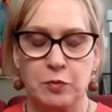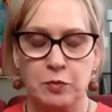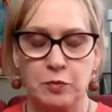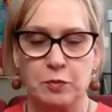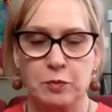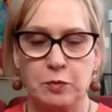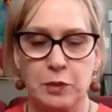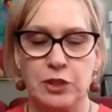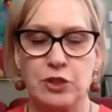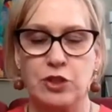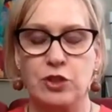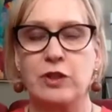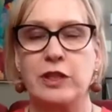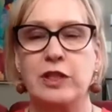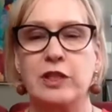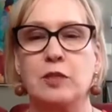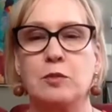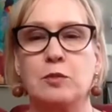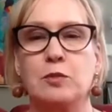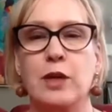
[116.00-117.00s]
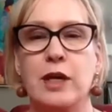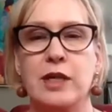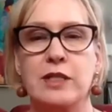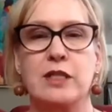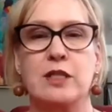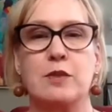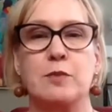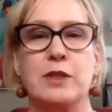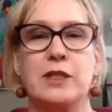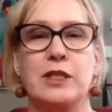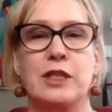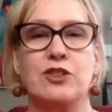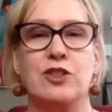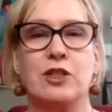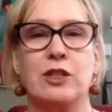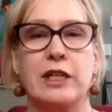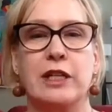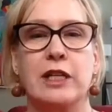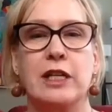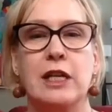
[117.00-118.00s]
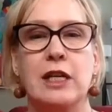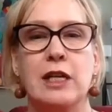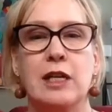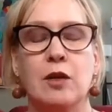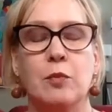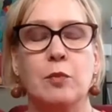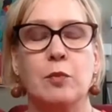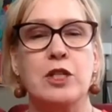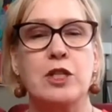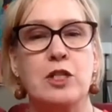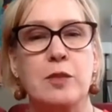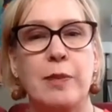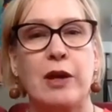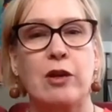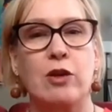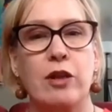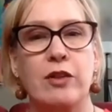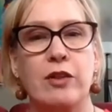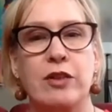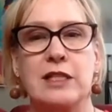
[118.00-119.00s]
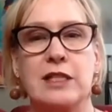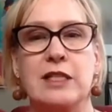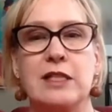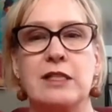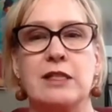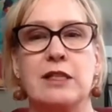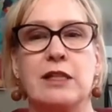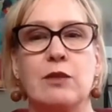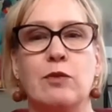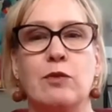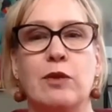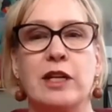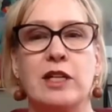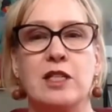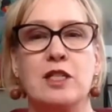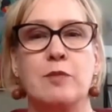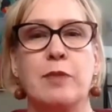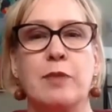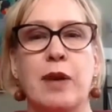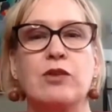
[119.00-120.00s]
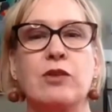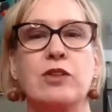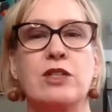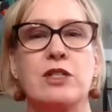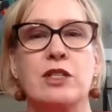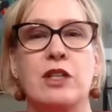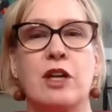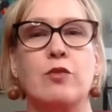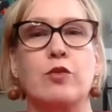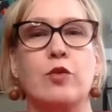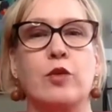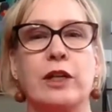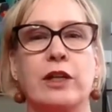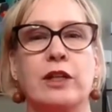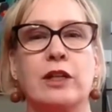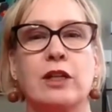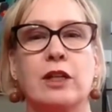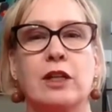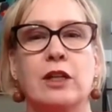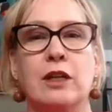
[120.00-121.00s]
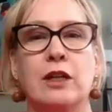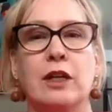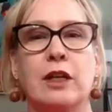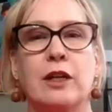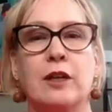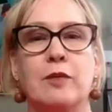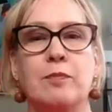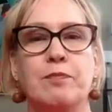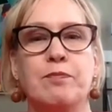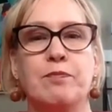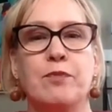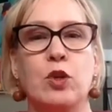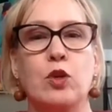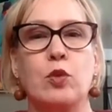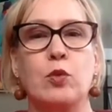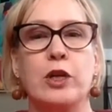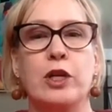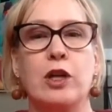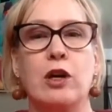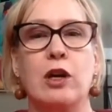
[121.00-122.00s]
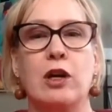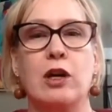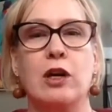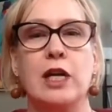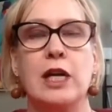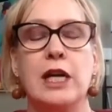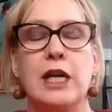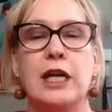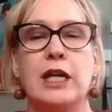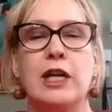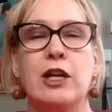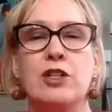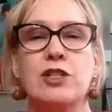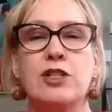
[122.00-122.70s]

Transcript: pleasure in the process potentially, but it's about authenticity, right? It's about discovering um, who we are. He also